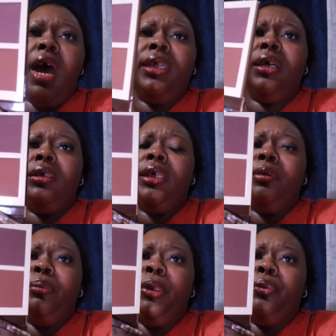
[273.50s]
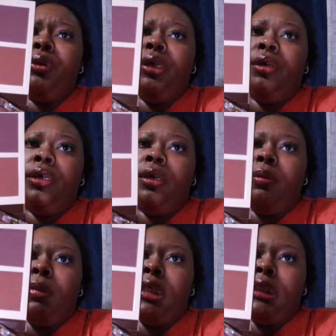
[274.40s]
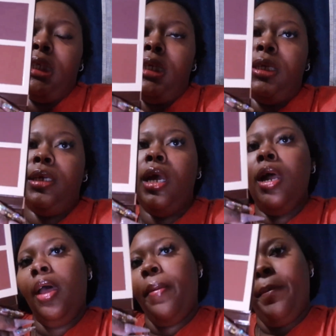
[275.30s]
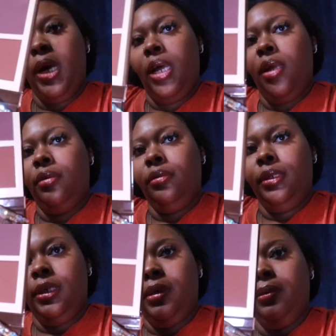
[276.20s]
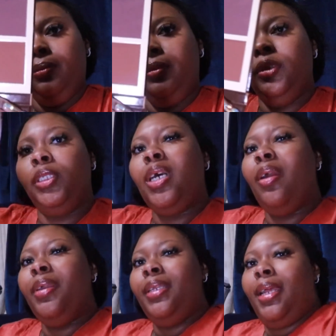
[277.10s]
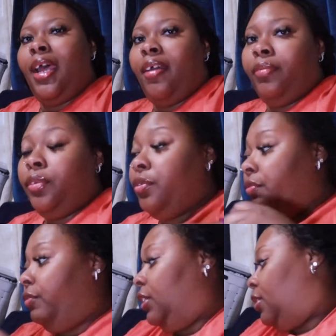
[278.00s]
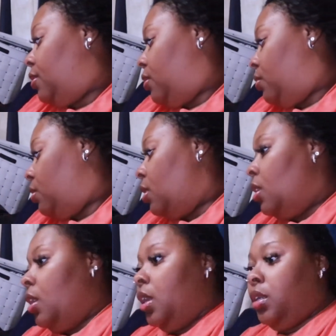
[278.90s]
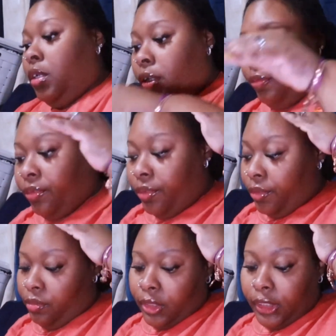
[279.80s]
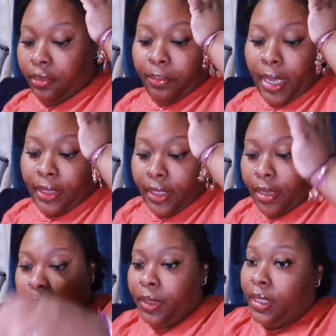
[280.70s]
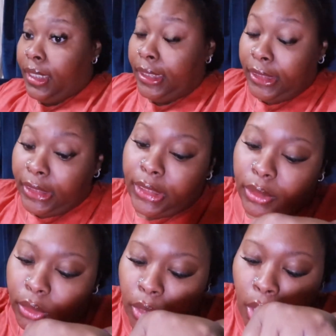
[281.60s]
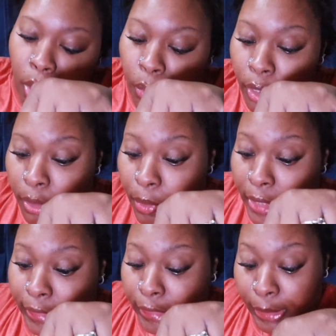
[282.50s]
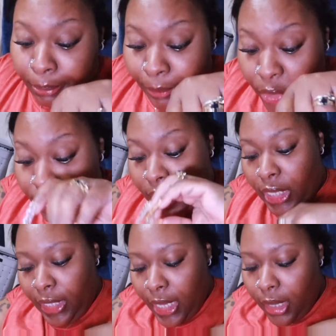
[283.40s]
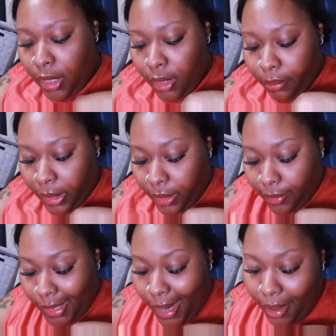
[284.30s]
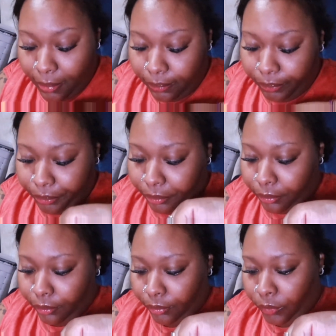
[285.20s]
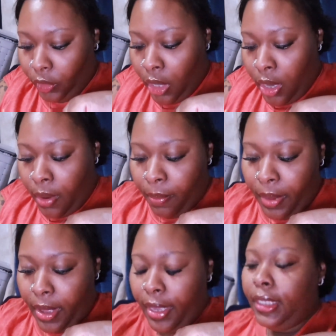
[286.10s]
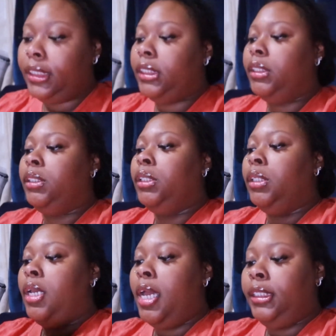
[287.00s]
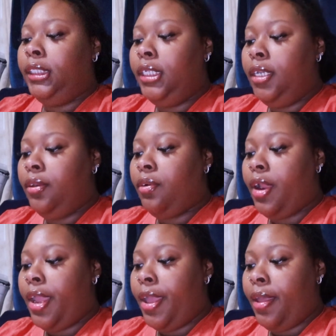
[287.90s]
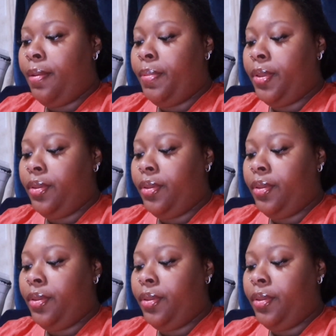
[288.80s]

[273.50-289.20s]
I thought they would be really good on my skin. But yeah, sorry that I have to do the video in the living room with stuff packed up because we're in the process of moving. But yeah. But I did grab,